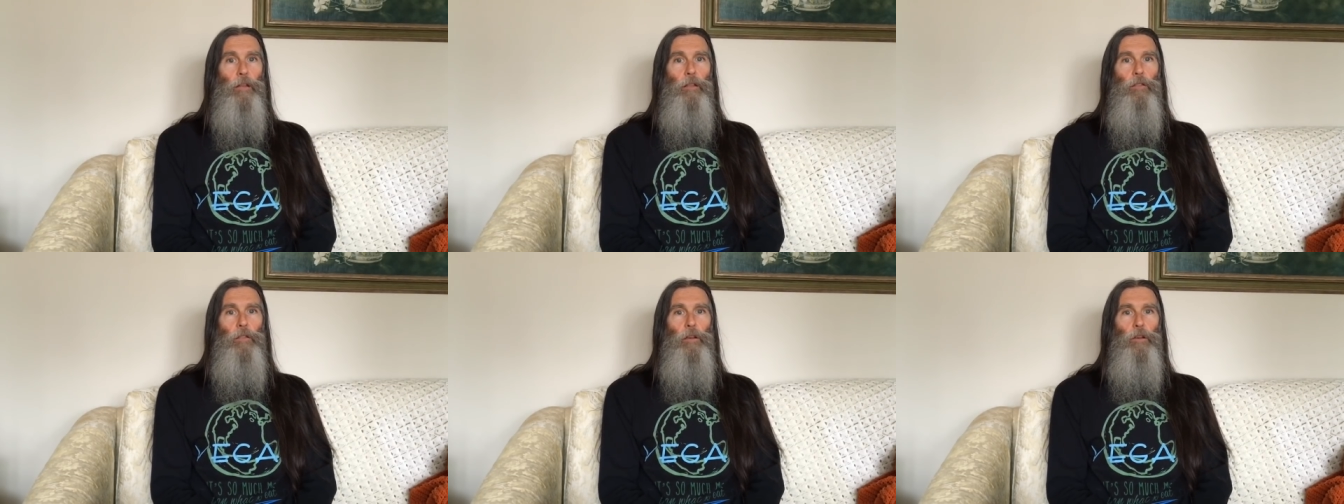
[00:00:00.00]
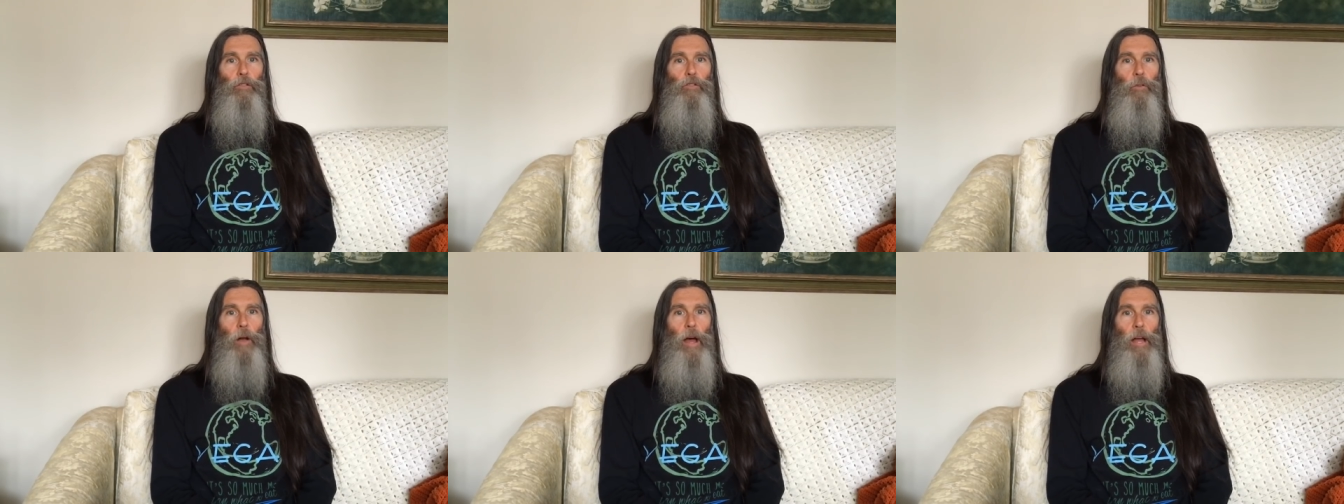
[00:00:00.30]
to
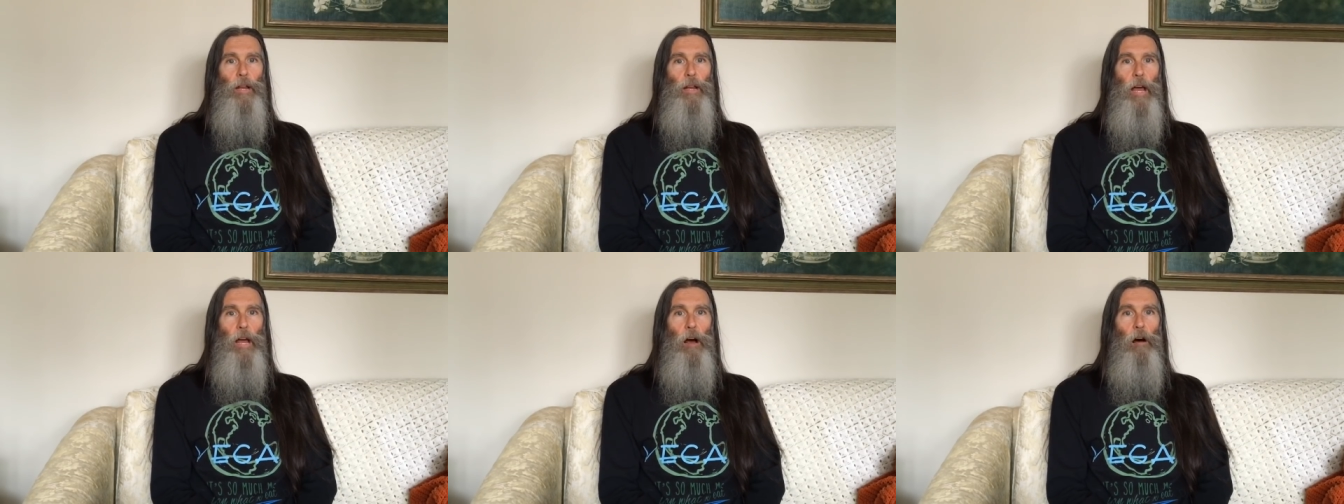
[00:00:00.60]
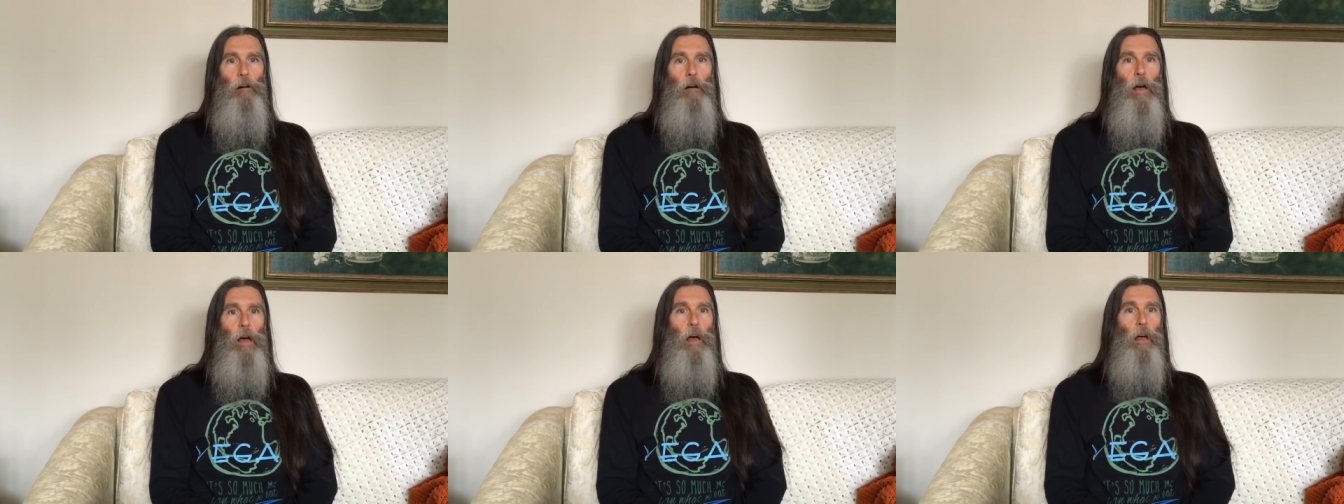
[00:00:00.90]
this right
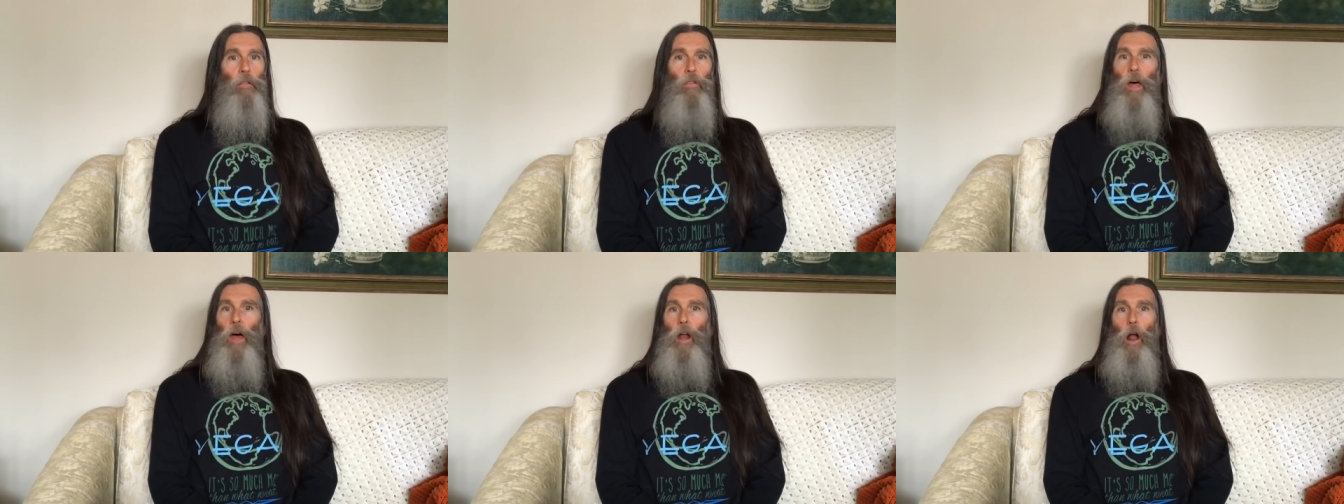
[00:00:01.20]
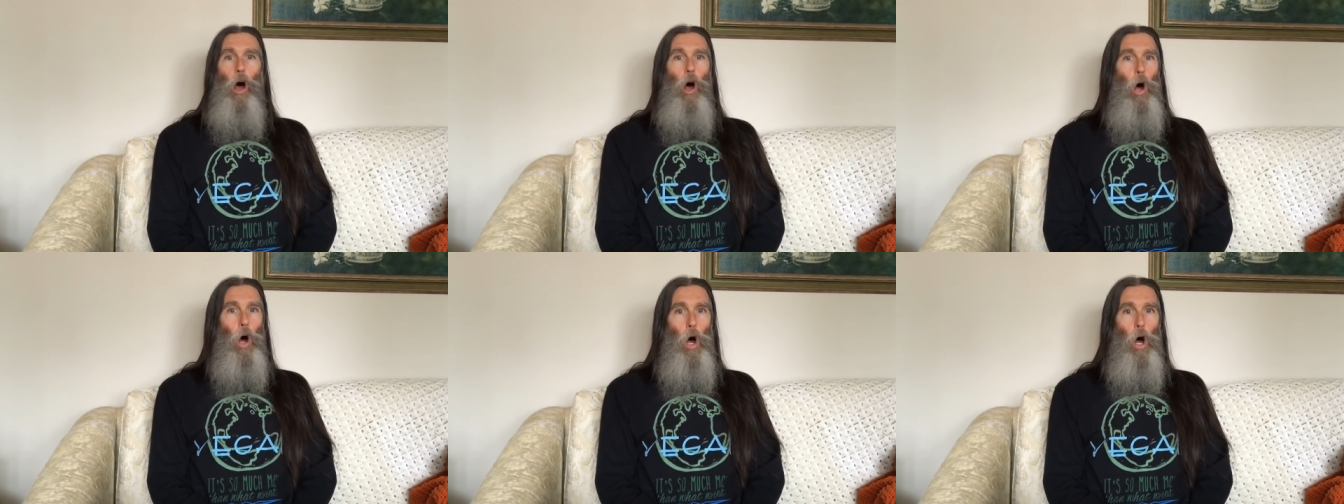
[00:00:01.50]
now,
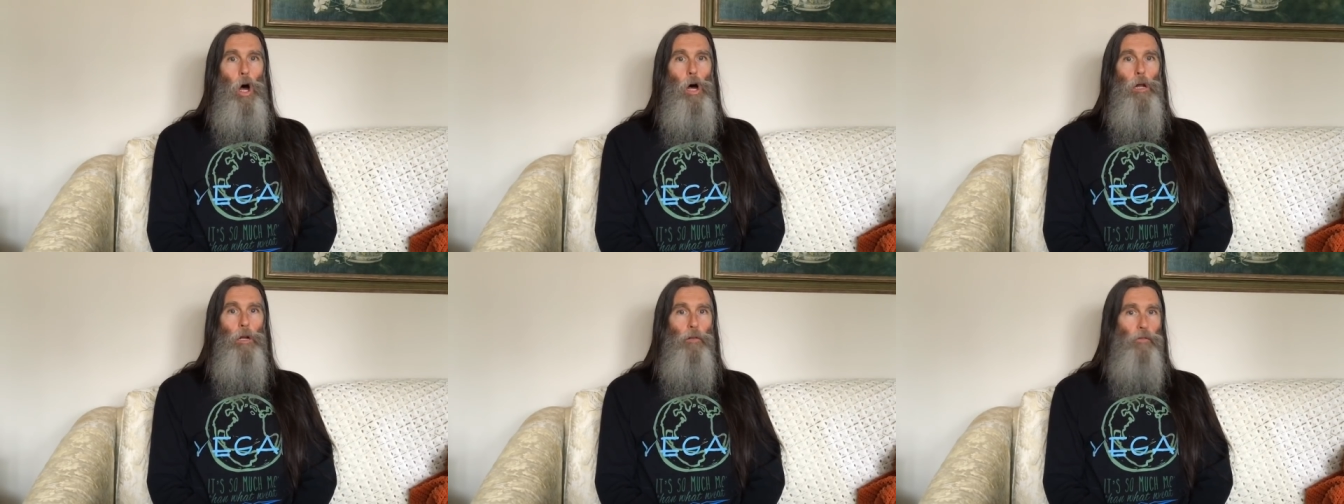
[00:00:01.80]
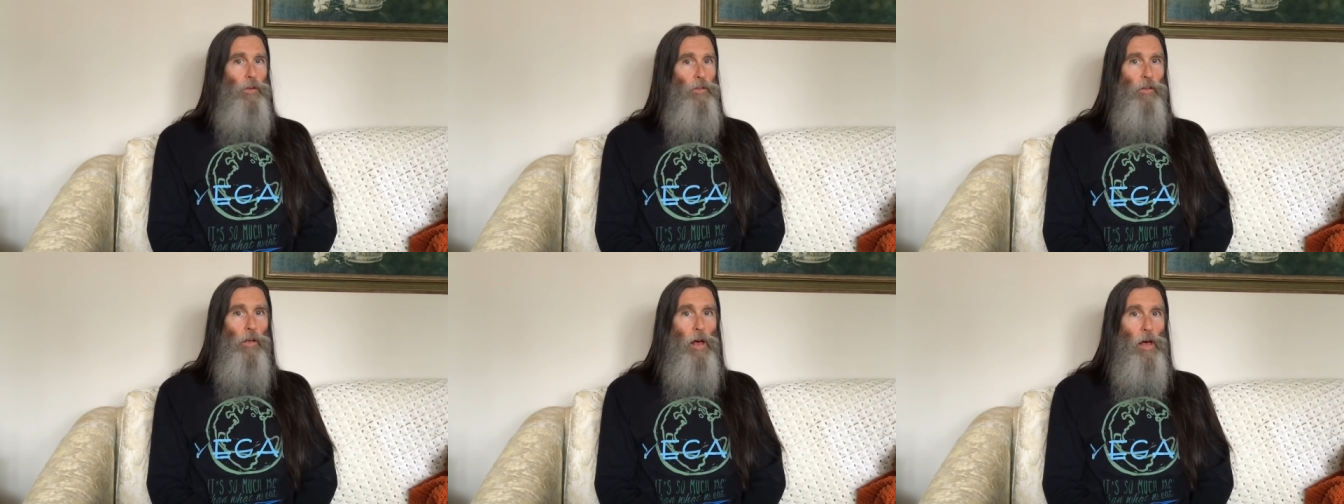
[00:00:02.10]
that all
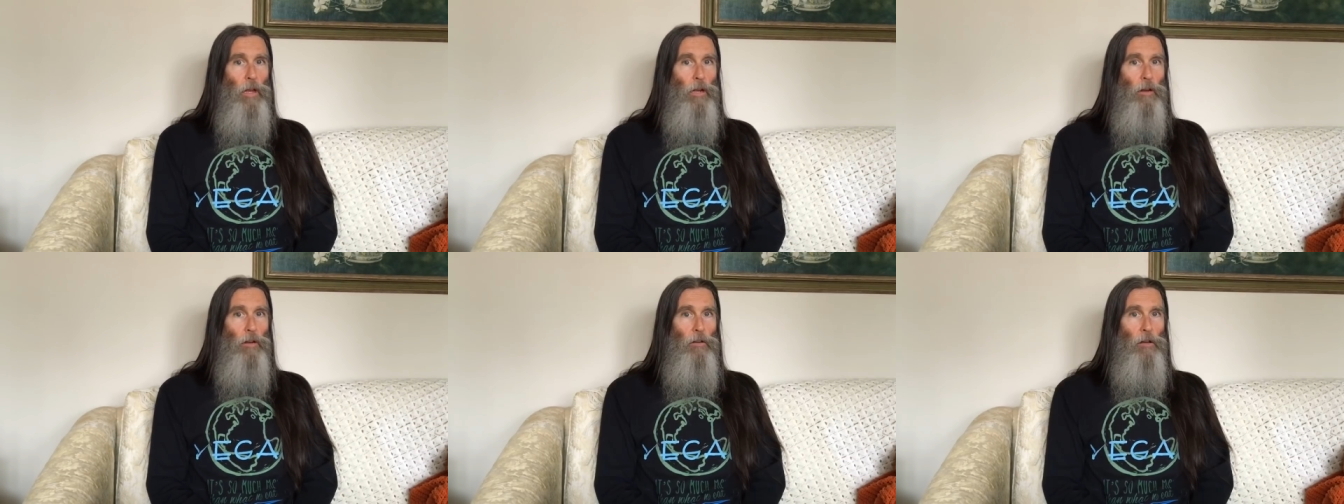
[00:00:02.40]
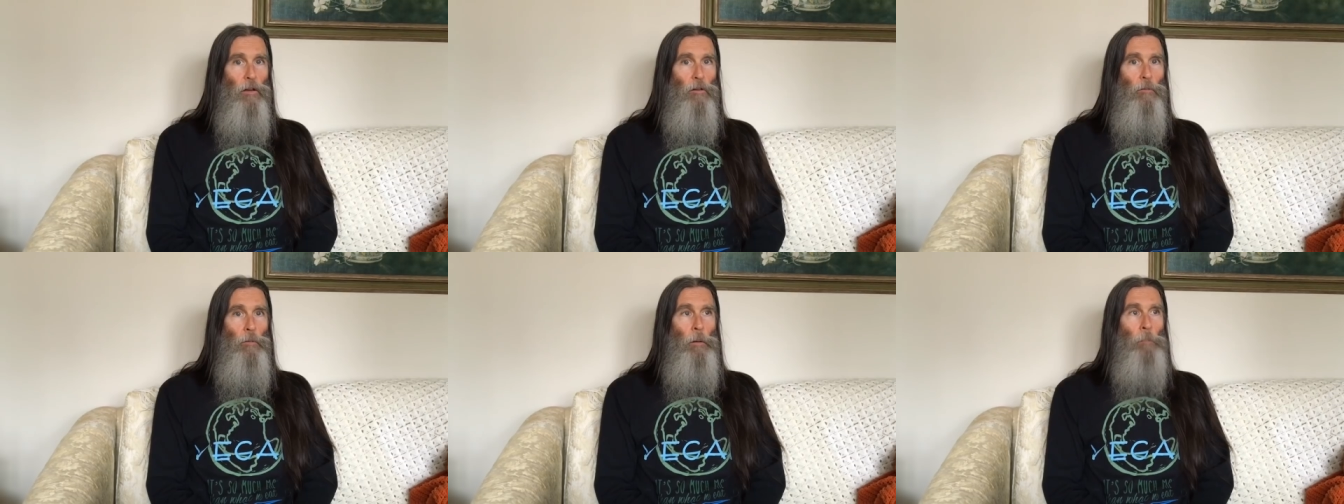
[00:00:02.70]
of a sudden